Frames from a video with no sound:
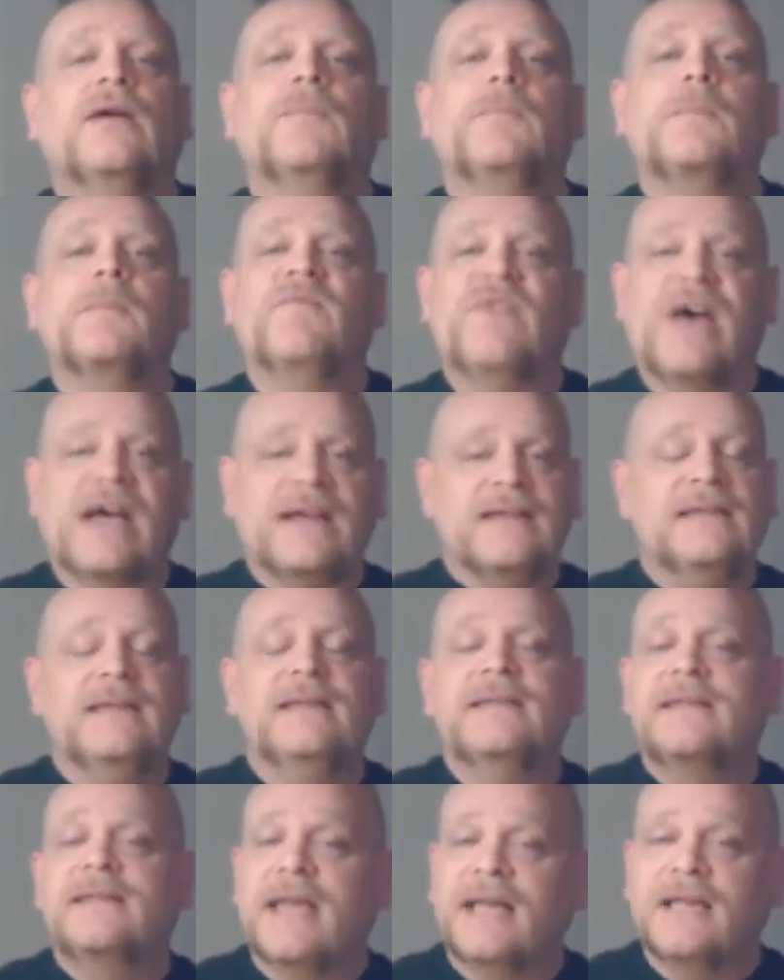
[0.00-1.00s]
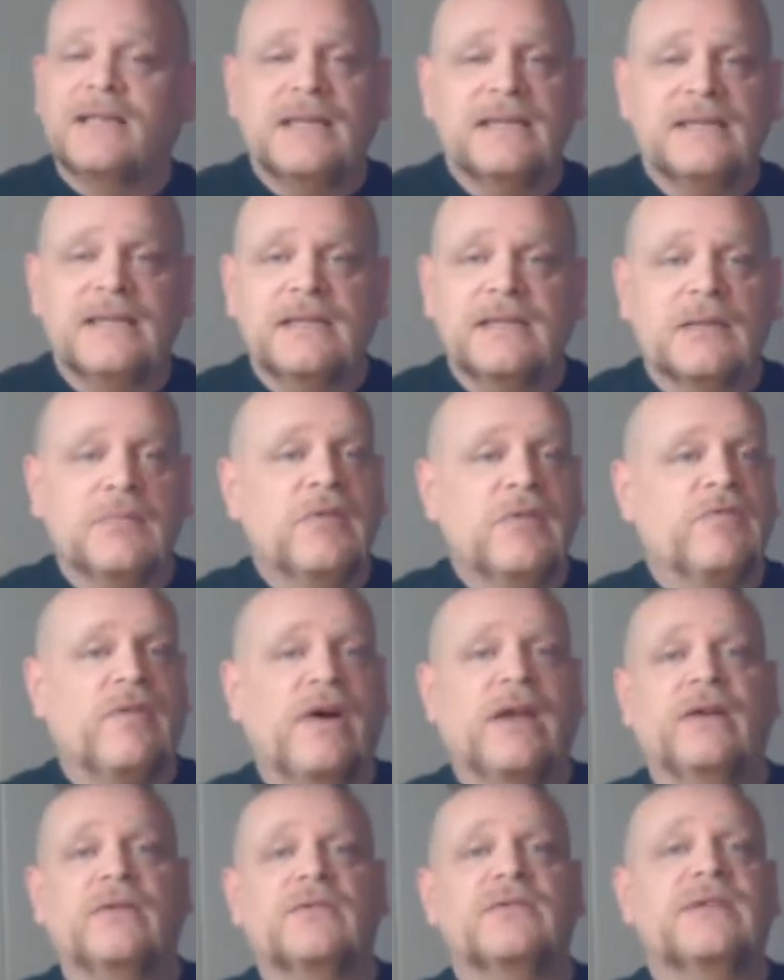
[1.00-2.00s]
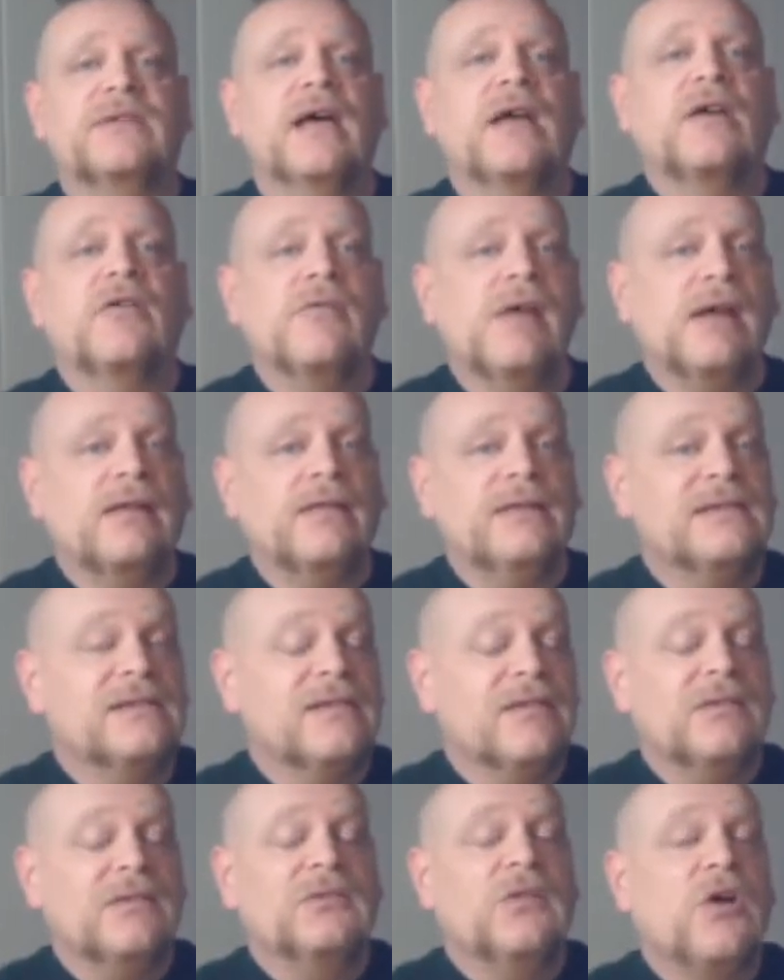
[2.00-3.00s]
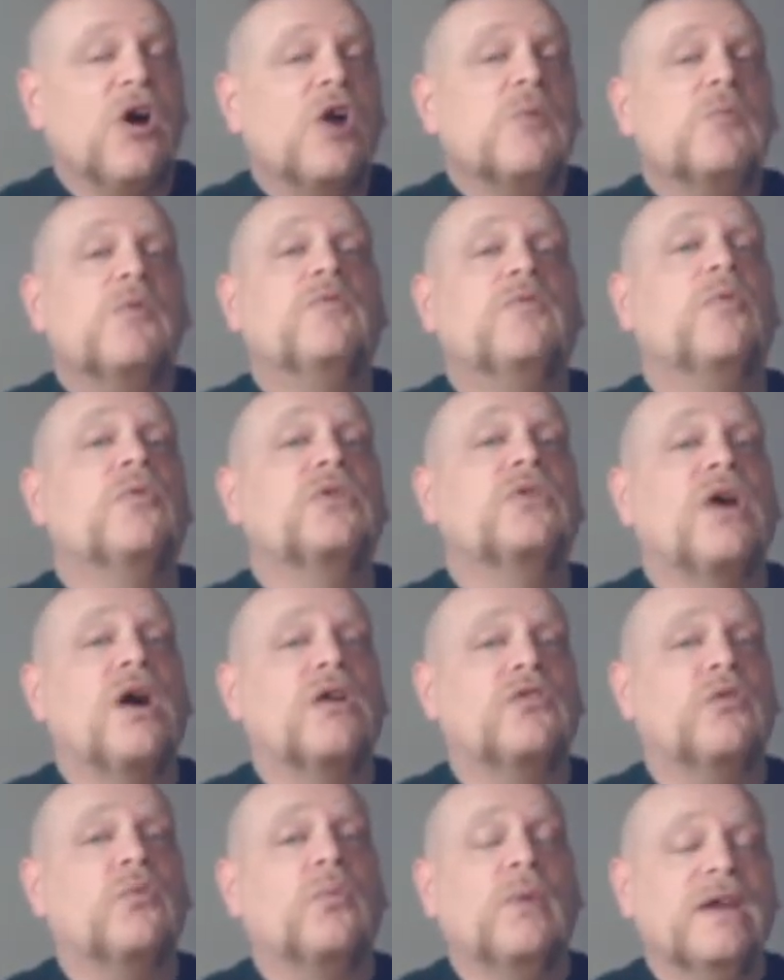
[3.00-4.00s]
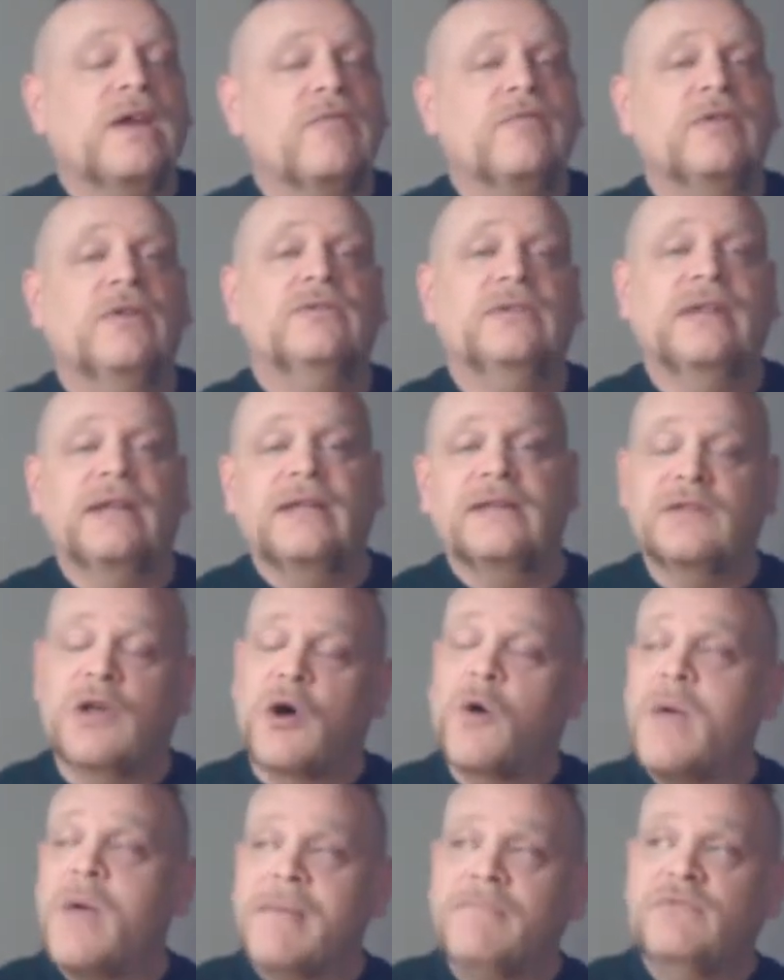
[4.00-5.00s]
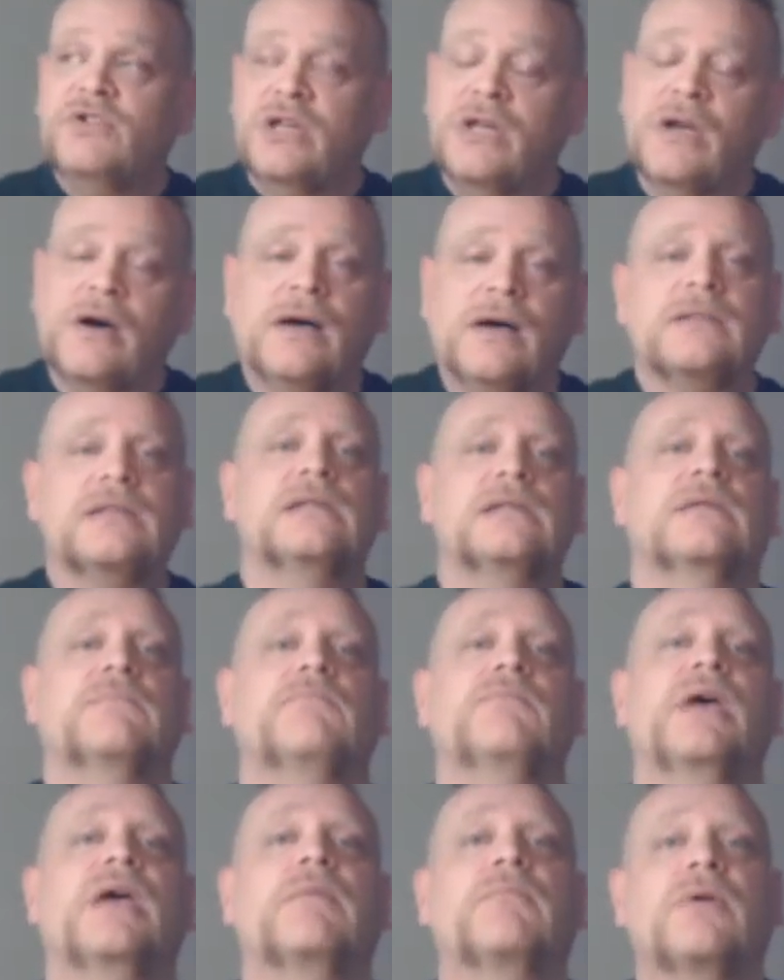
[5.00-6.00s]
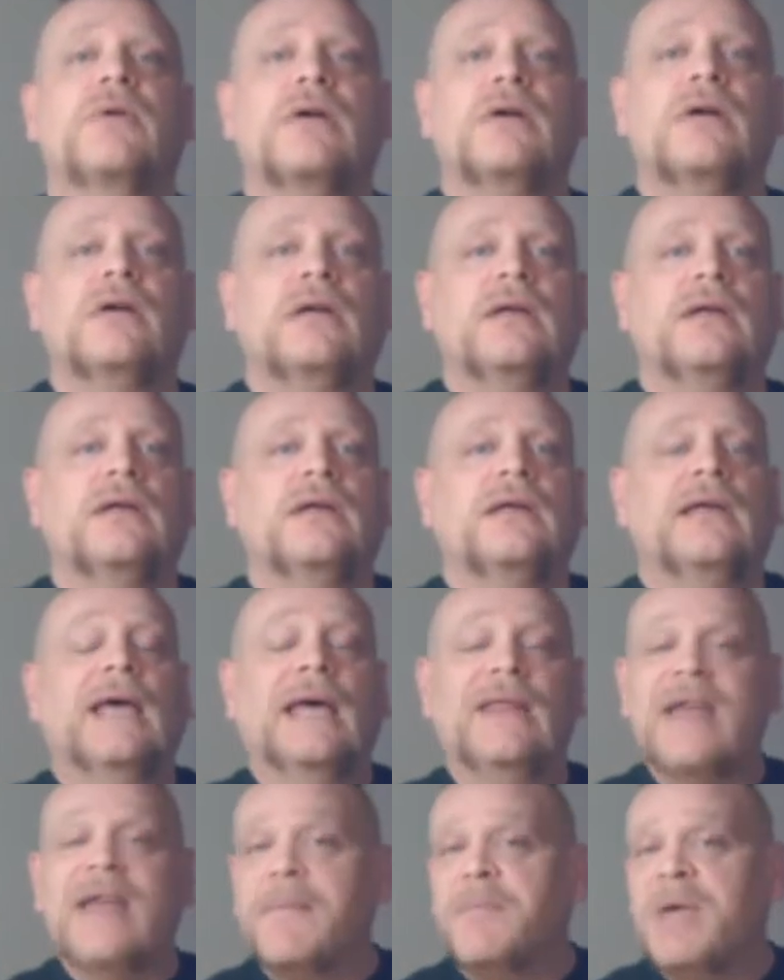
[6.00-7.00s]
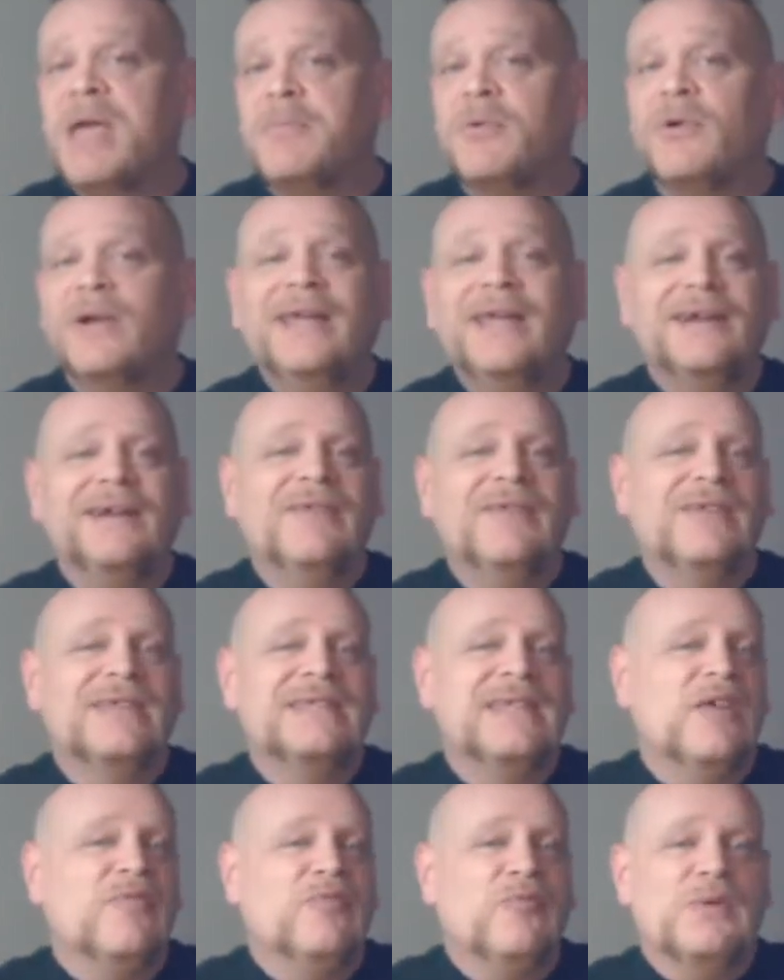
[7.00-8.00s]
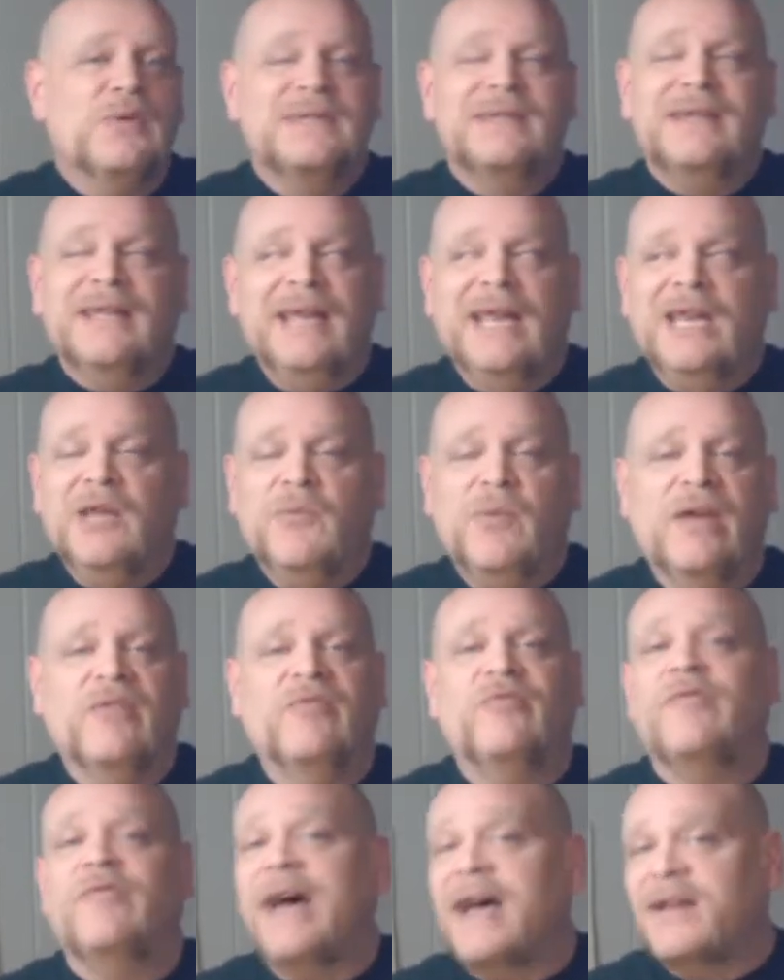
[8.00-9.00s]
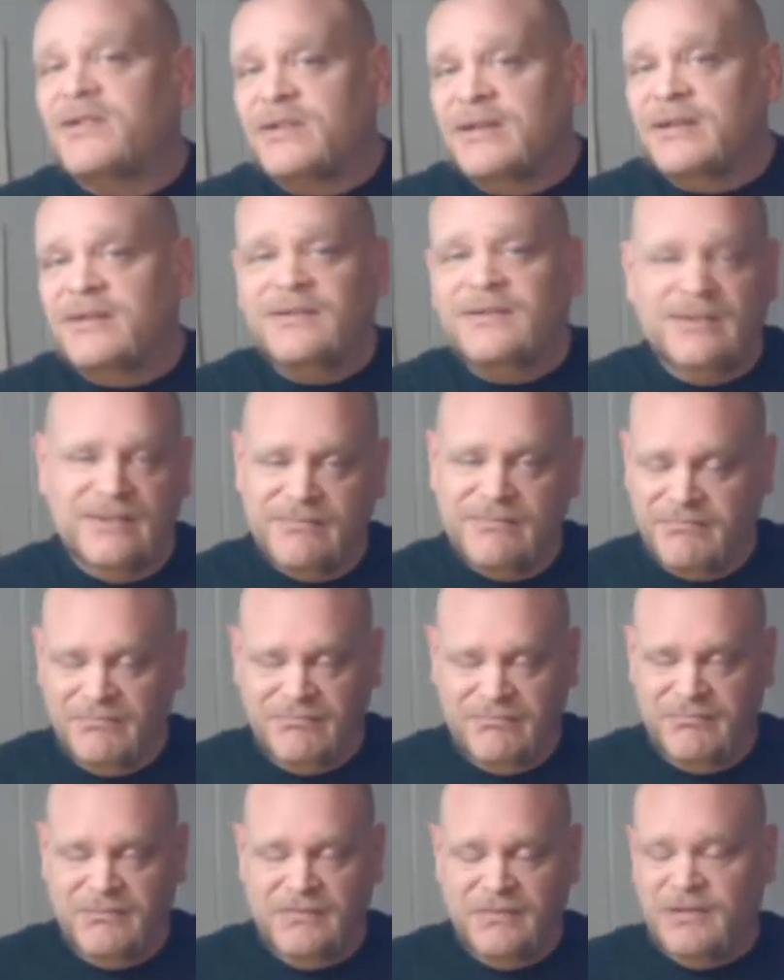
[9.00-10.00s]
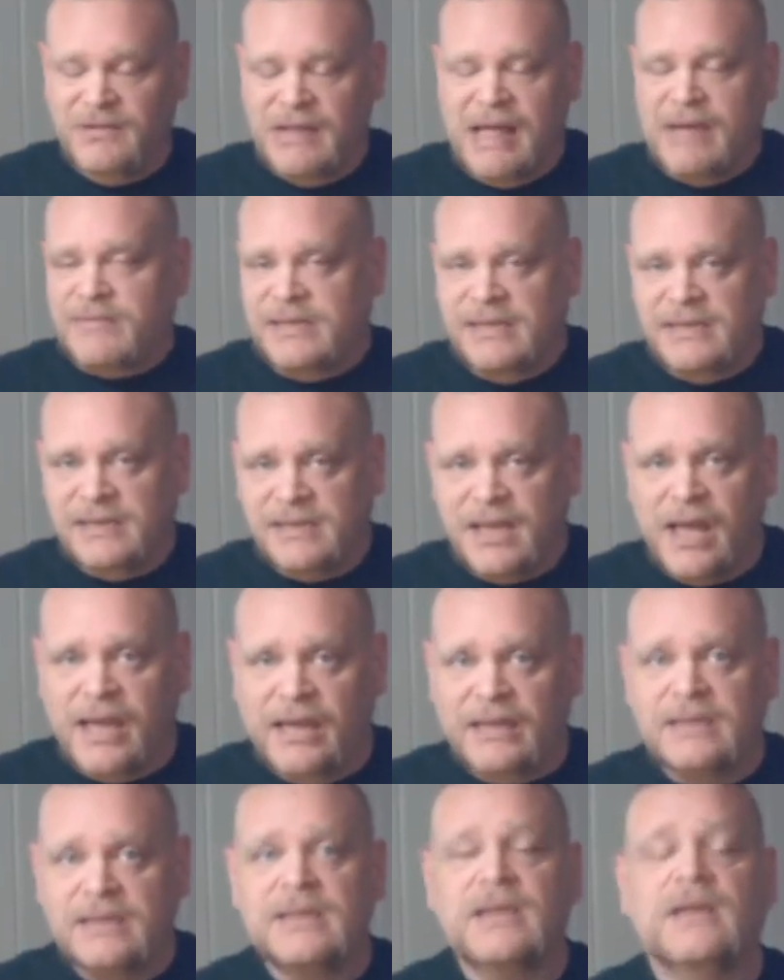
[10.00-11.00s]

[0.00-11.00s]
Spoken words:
Vaccine skepticism, if I understand correctly, started long before Dr. Wakefield and his OMG Autism paper. And that paper in and of itself wasn't in any way fascist, just lousy science.